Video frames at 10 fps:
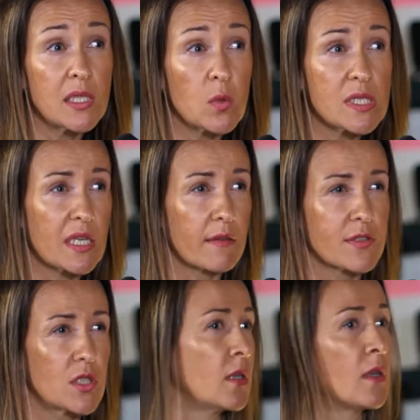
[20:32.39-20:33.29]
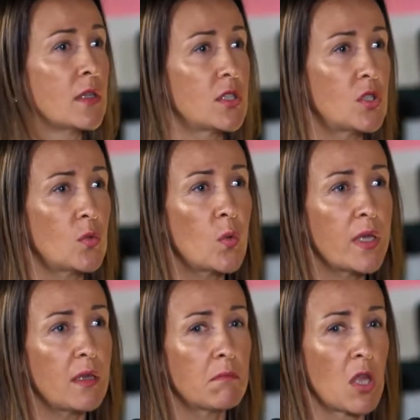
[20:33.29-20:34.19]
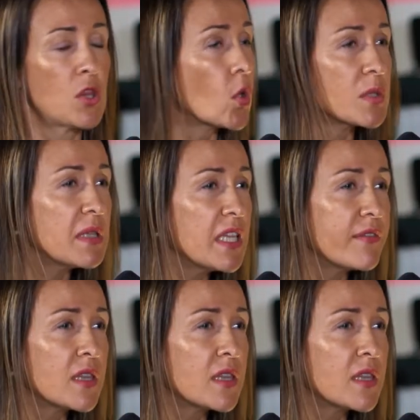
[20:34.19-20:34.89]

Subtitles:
ourselves? Do we not believe